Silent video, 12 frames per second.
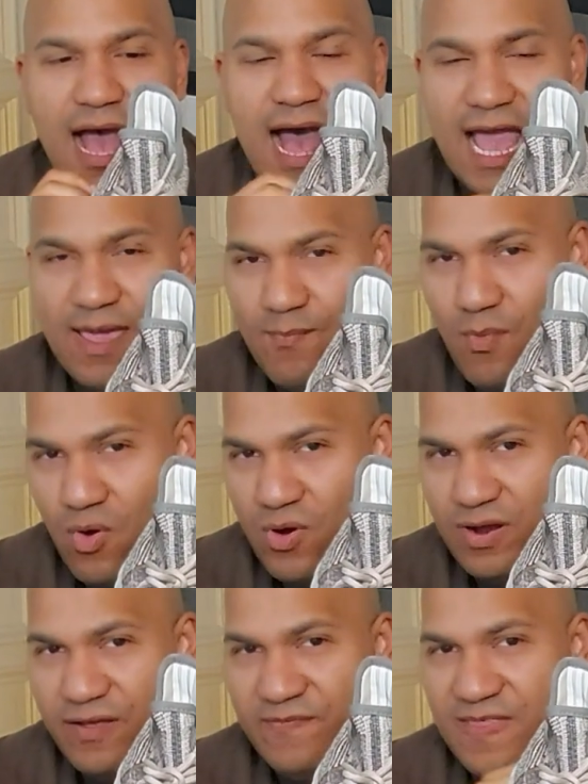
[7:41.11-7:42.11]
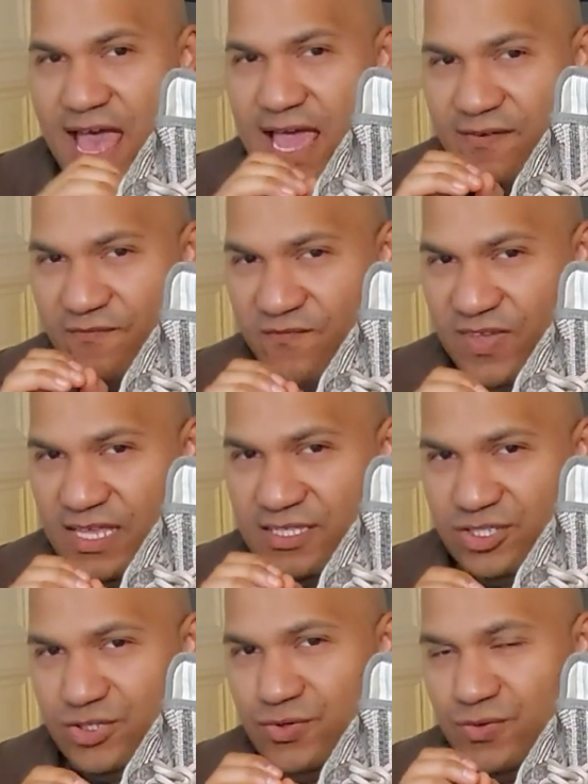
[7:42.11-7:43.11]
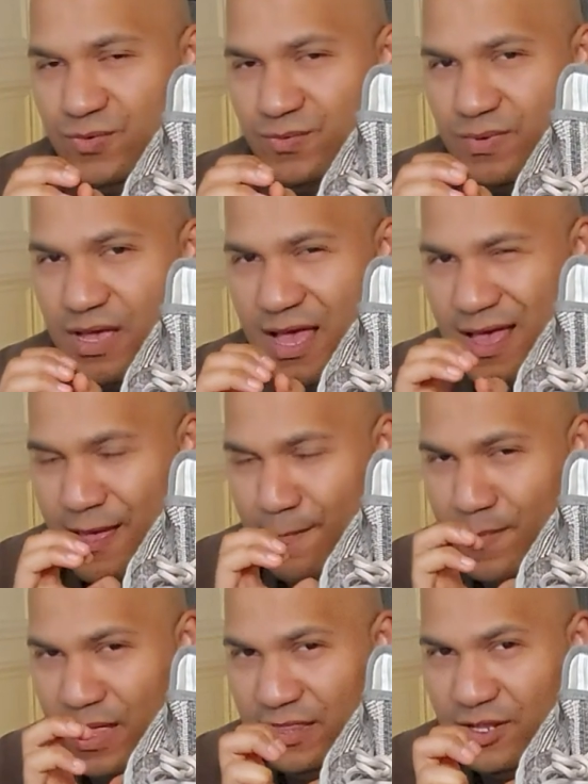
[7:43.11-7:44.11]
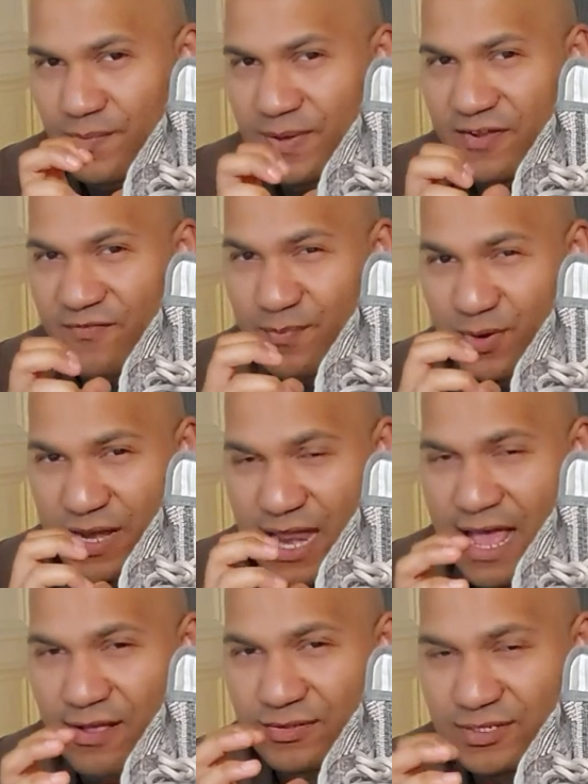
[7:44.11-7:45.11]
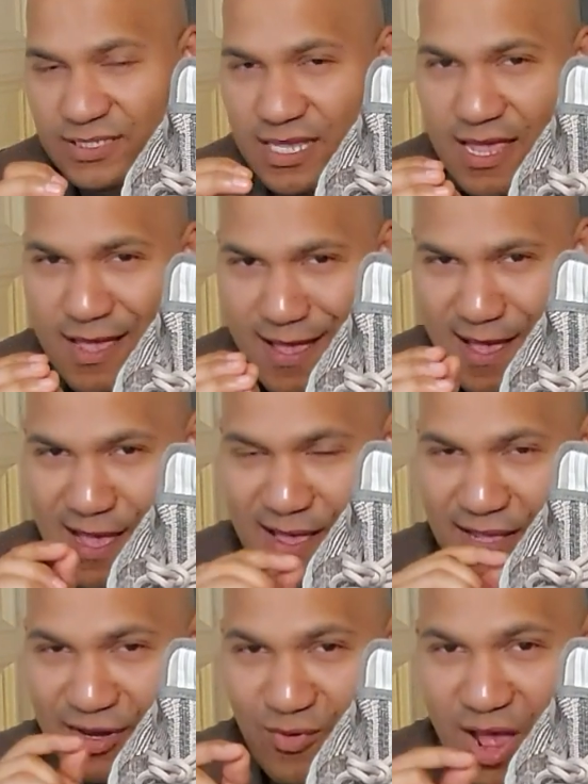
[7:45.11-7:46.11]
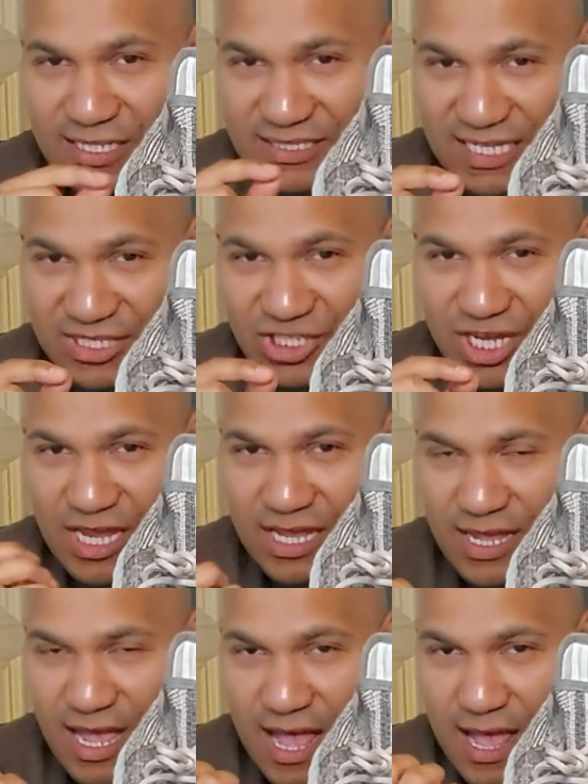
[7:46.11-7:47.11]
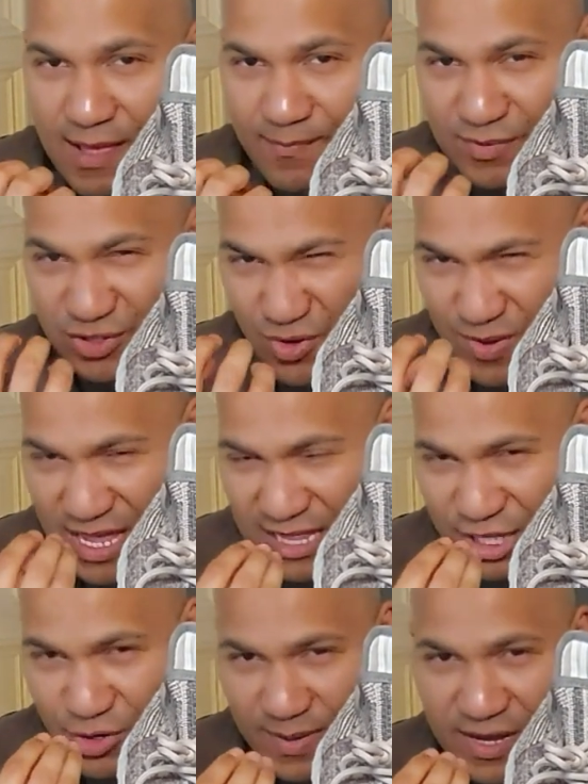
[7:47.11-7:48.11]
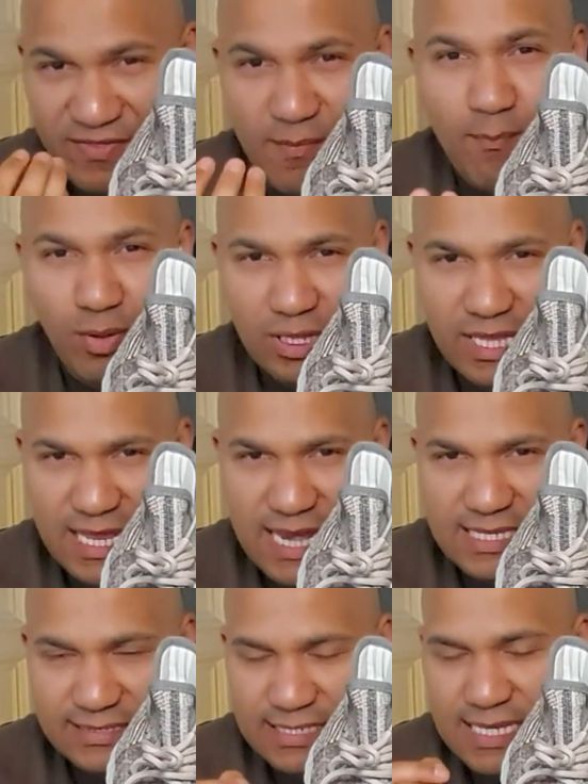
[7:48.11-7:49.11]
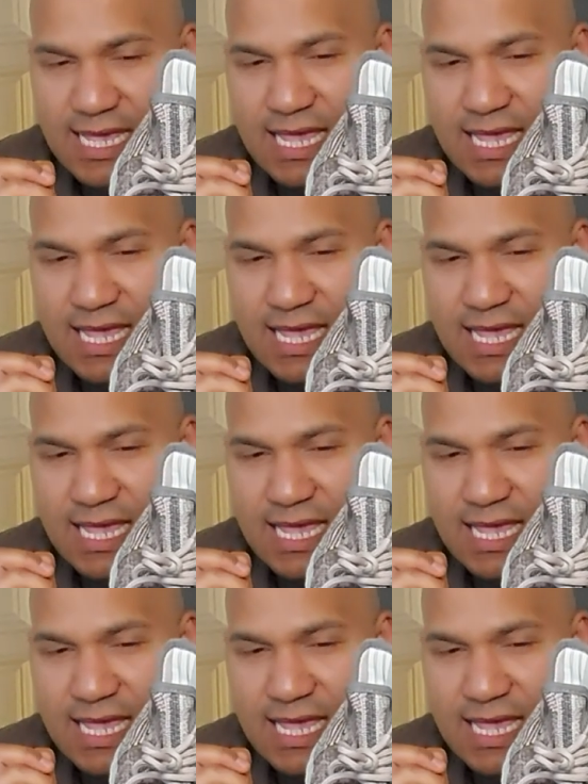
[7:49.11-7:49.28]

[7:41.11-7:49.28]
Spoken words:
I'm more of that V2, a little bit of pronounced cross stitching, showing a little bit of the bulkiness.